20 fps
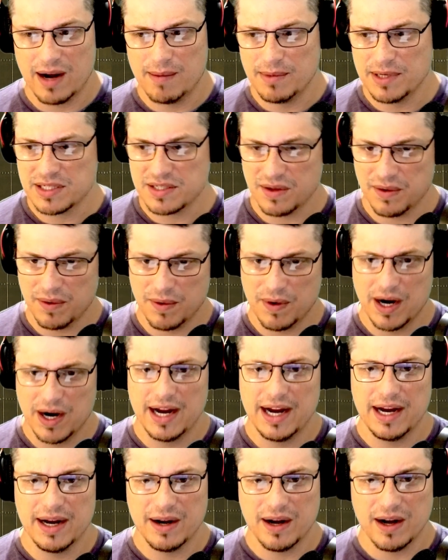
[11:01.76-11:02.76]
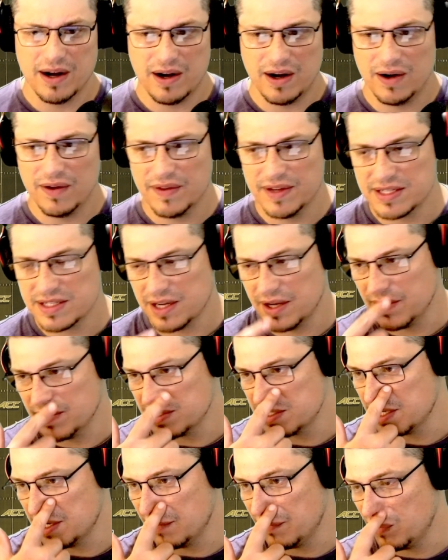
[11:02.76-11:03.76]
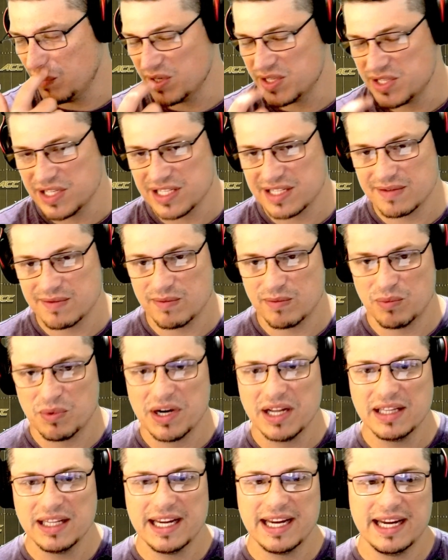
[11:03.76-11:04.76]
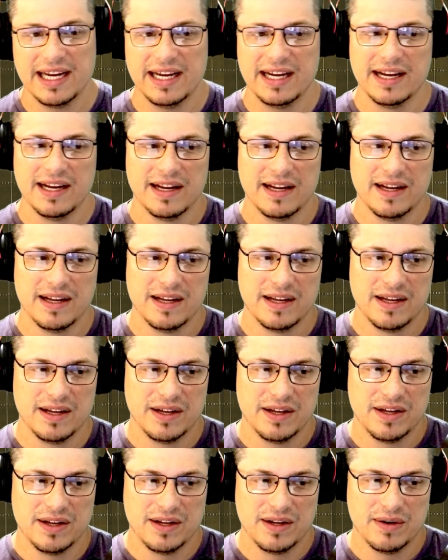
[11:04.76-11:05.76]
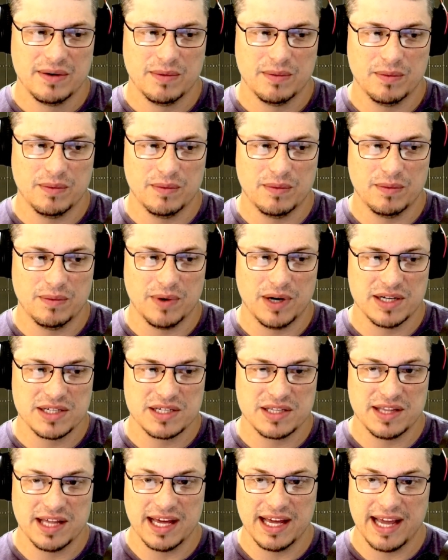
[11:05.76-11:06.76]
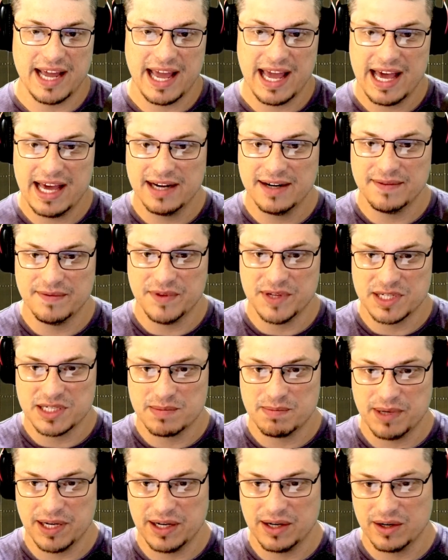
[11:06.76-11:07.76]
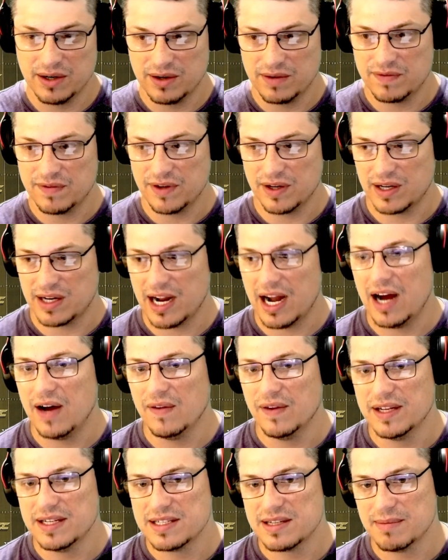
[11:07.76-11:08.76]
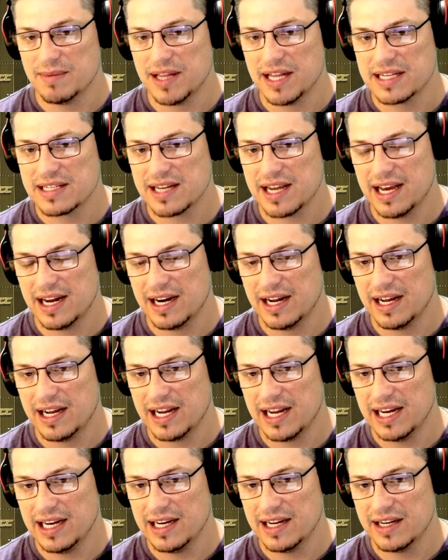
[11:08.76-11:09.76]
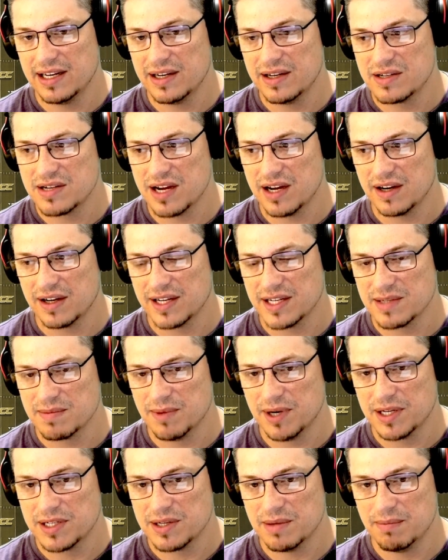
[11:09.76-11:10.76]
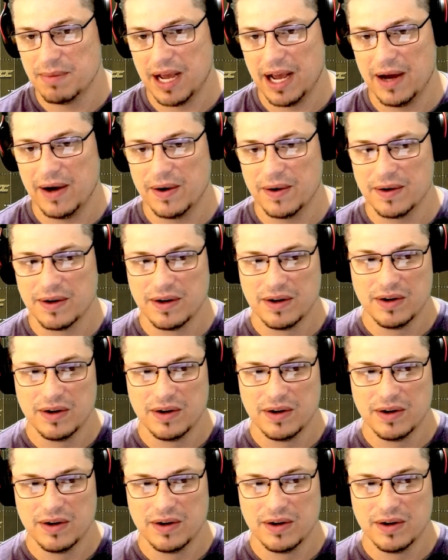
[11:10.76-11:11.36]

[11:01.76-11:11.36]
much they weigh, all this other stuff, which is really was the head of the spear for Collins. I mean, that's kind of he didn't talk as much about